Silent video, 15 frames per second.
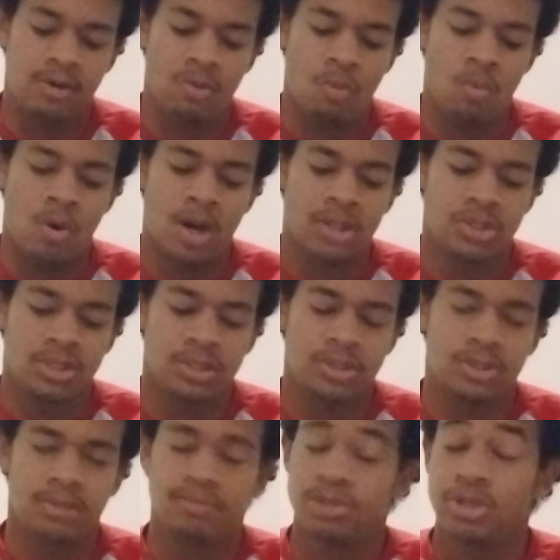watching
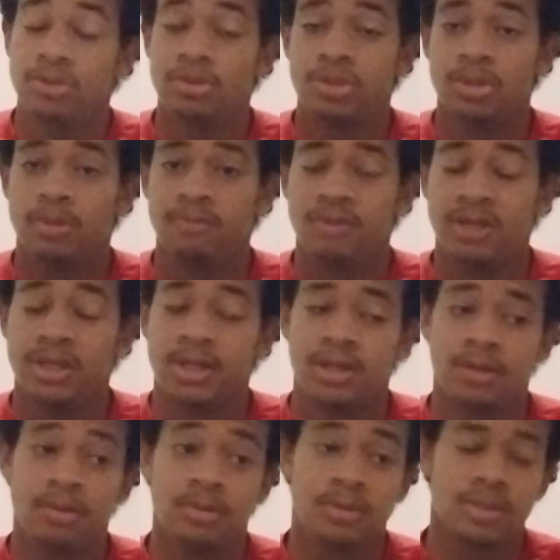some YouTube
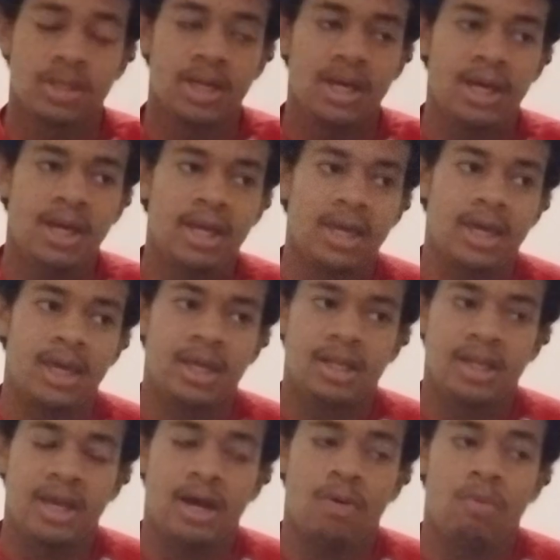videos.
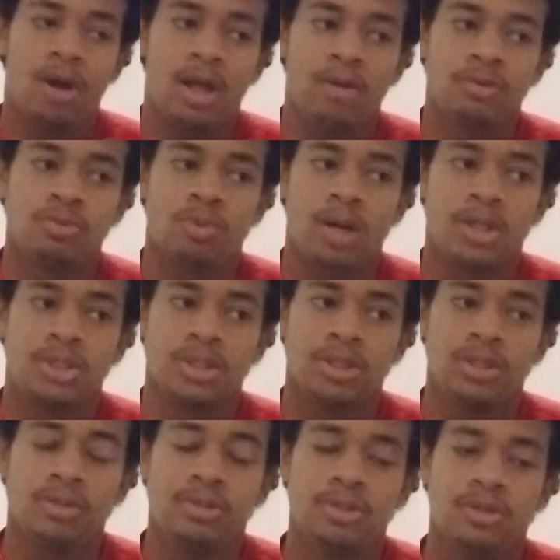And yeah, while I was watching
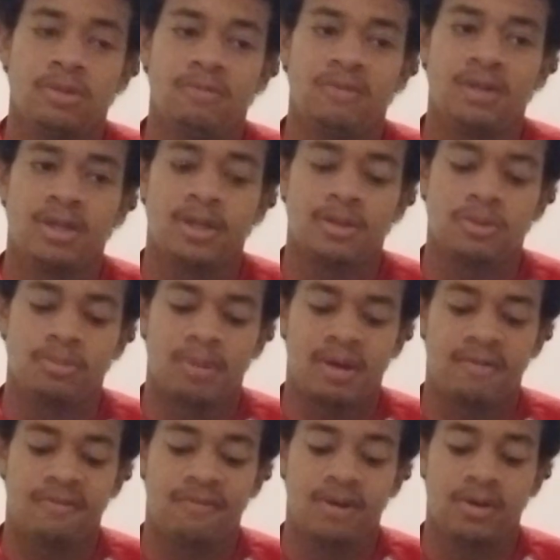YouTube videos,
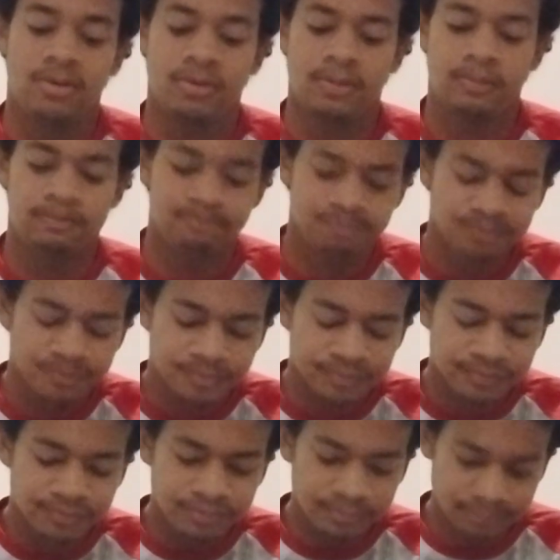my phone,
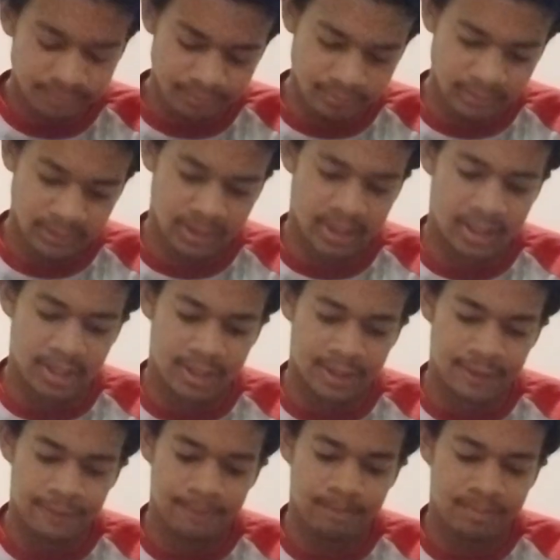
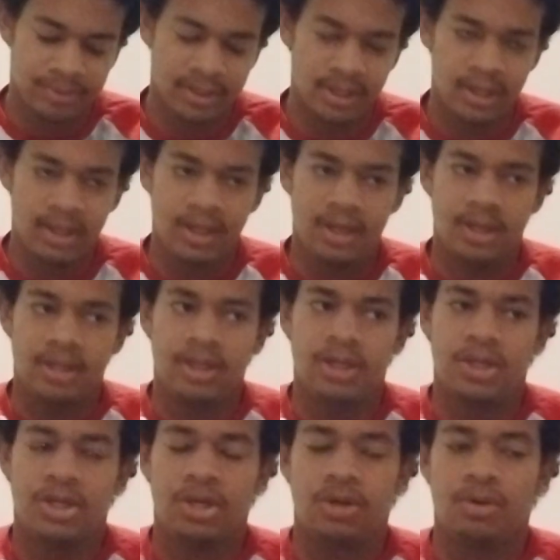um,
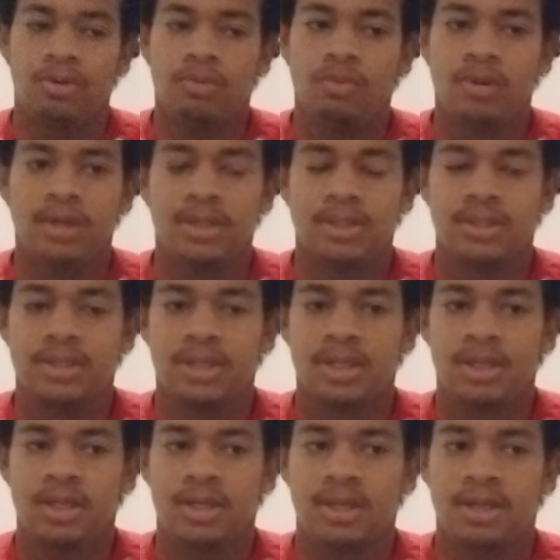was,
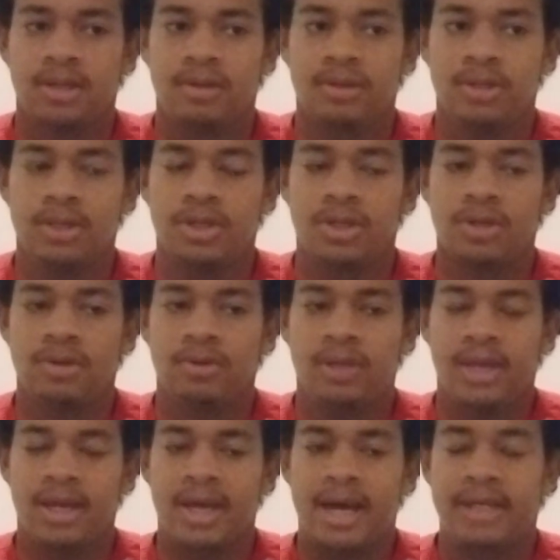
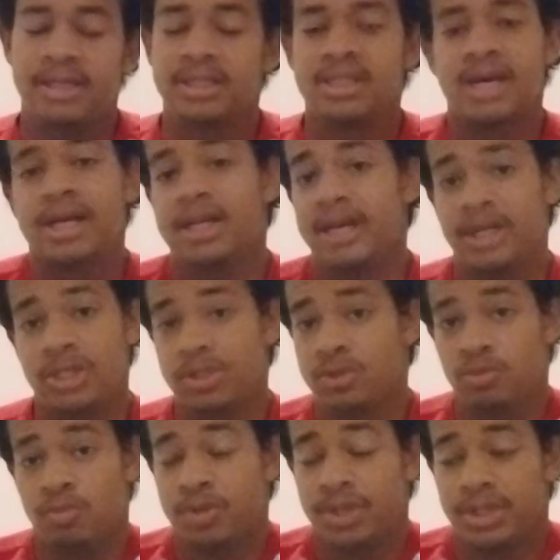like I decided I
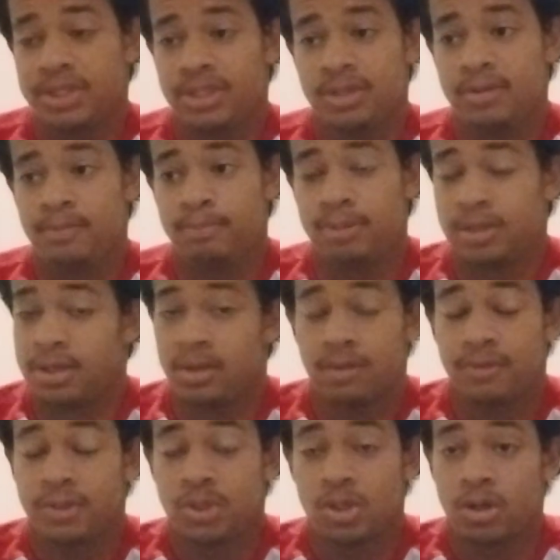just wanted to put it
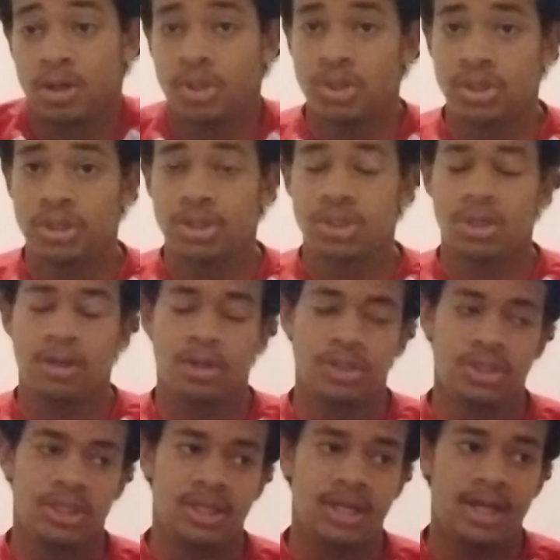on the charger and
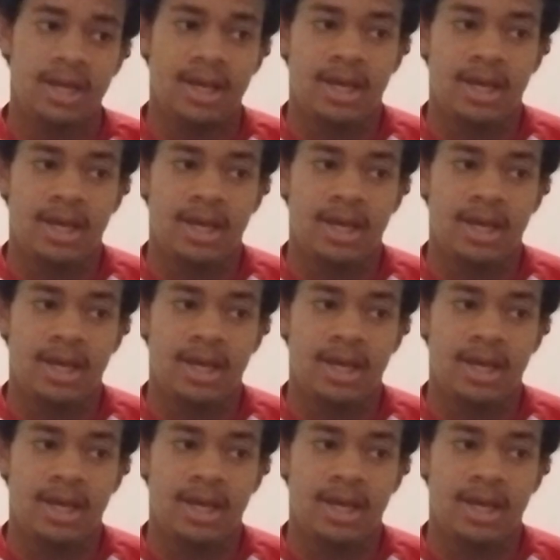charge it.